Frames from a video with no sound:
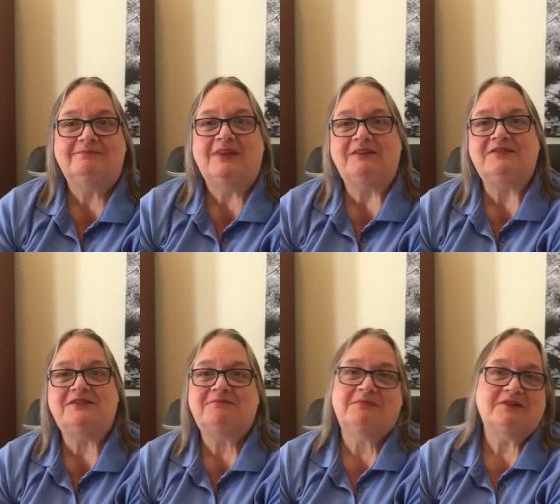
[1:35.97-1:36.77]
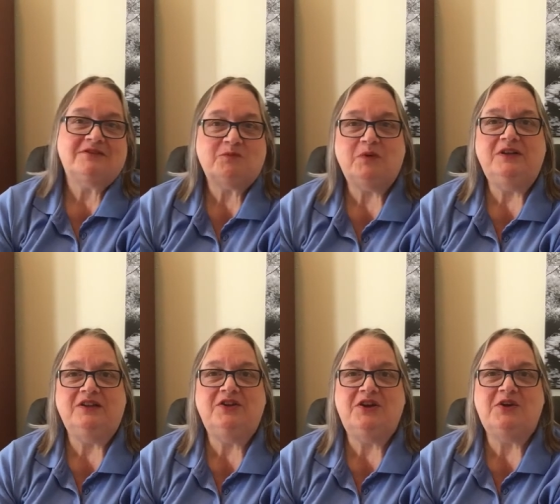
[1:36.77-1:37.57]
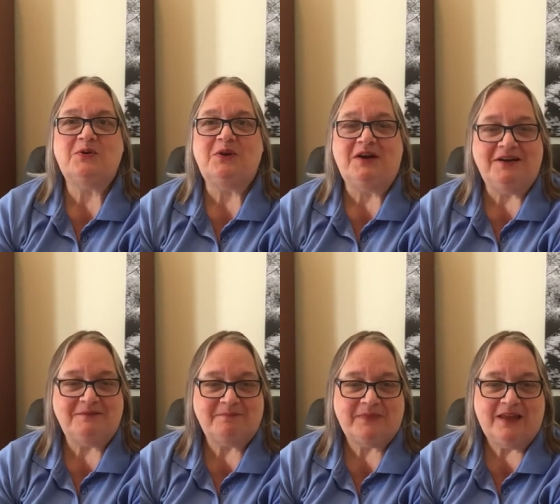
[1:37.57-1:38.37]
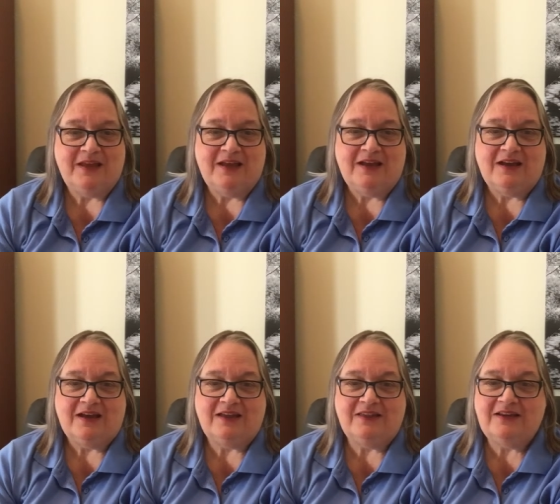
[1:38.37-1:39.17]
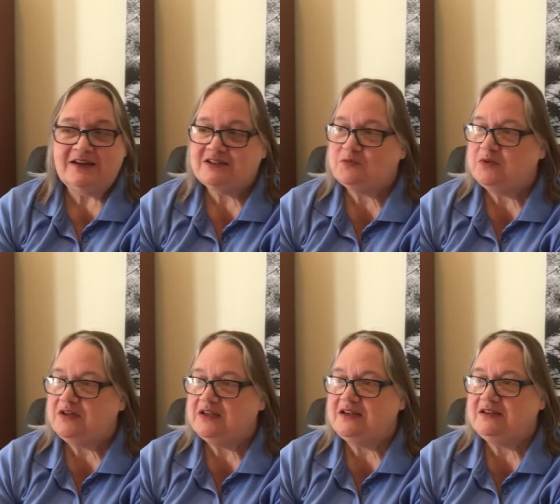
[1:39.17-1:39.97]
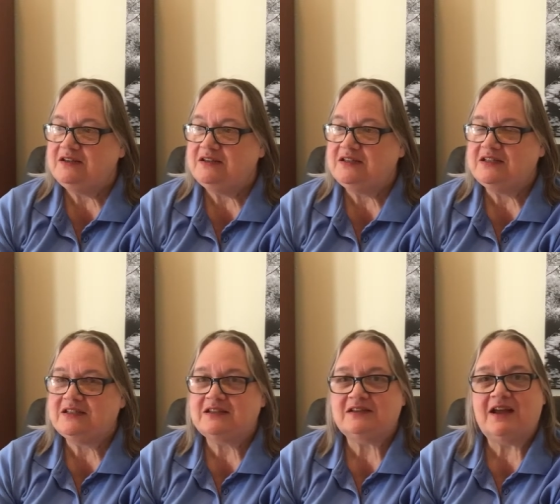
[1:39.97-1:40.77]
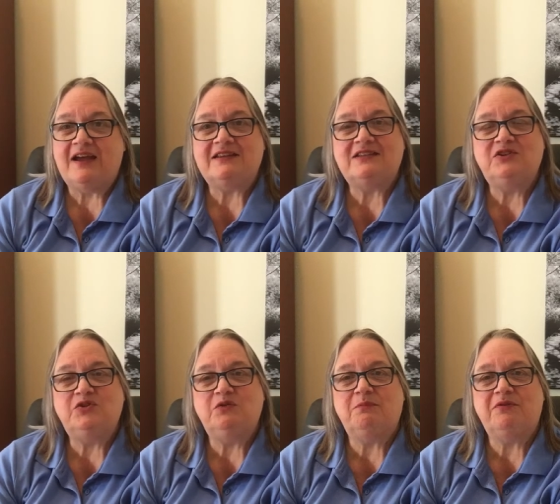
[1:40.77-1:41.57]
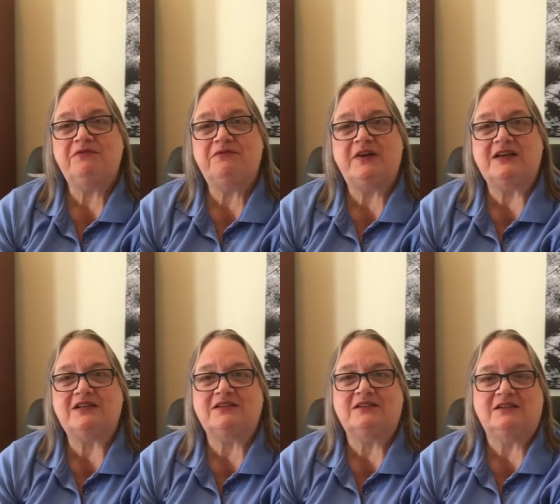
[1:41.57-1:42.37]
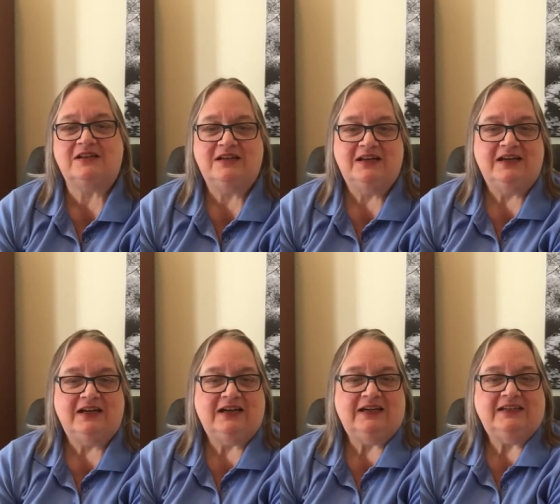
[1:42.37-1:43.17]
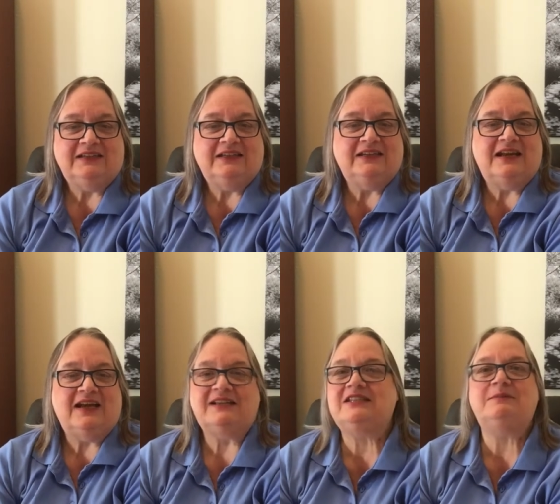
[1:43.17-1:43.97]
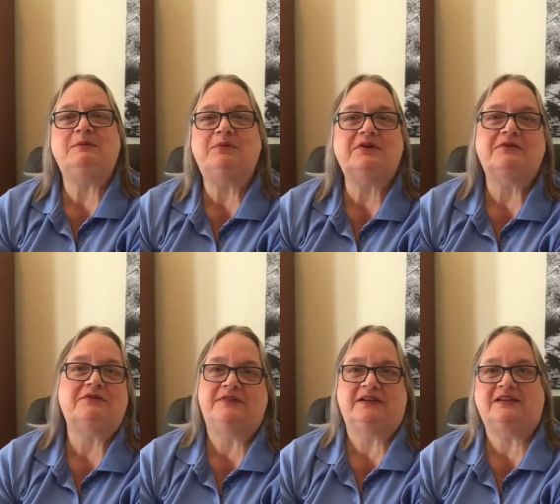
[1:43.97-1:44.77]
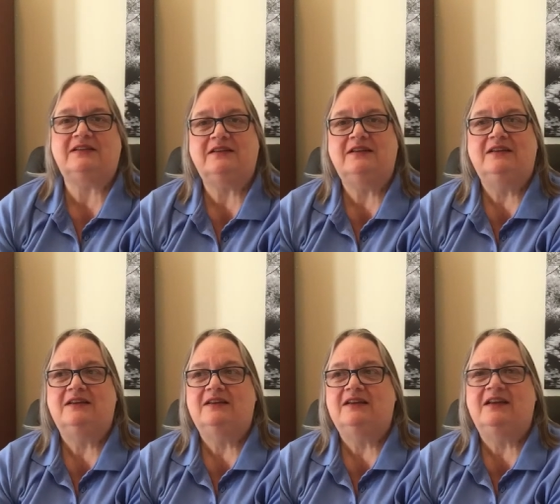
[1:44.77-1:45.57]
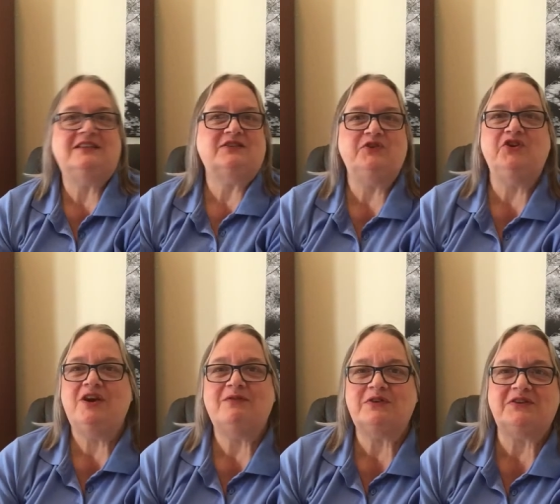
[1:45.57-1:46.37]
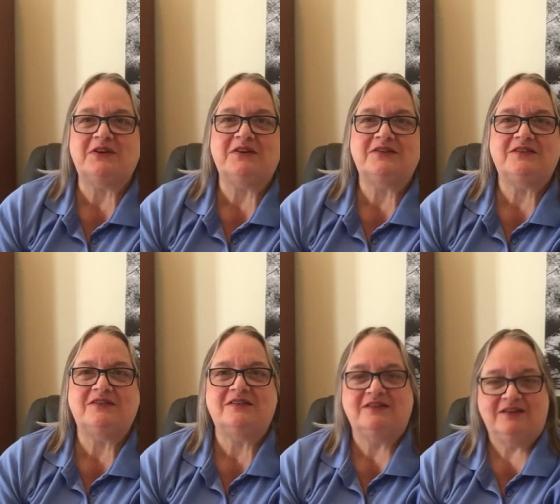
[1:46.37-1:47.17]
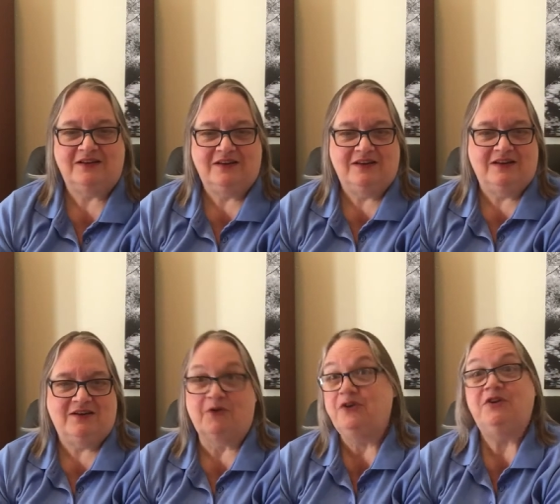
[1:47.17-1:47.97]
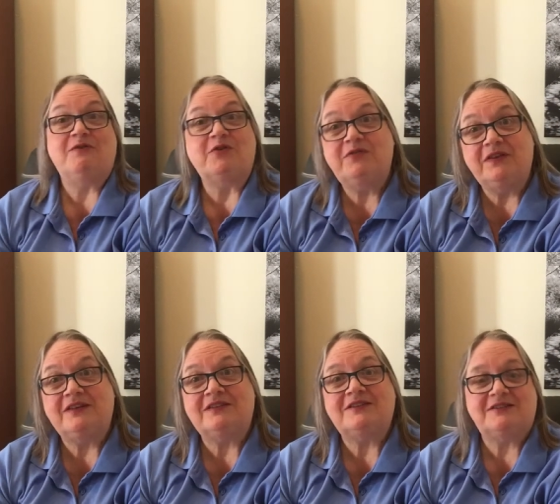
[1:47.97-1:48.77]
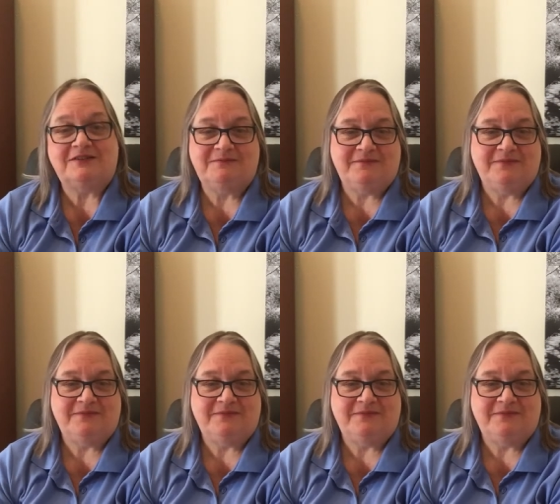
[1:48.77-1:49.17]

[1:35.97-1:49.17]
There's one that you hear a lot. The next one has to do with perfection. It has to be perfect, and so you never start or you never finish.